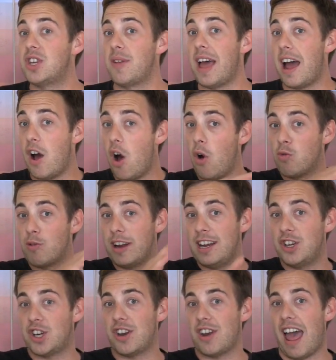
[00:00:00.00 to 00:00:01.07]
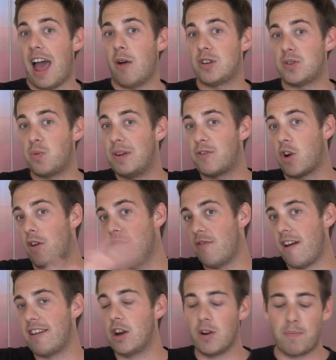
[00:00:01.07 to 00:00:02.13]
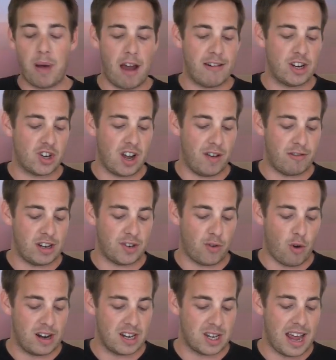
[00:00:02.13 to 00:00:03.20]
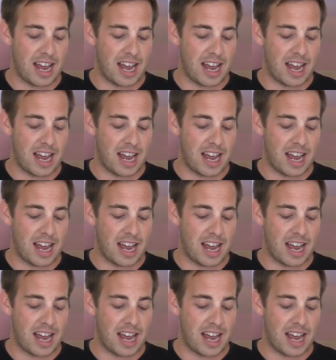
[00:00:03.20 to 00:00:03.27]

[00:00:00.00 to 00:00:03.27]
So that whole region now is, we've got very good parish coverage for it.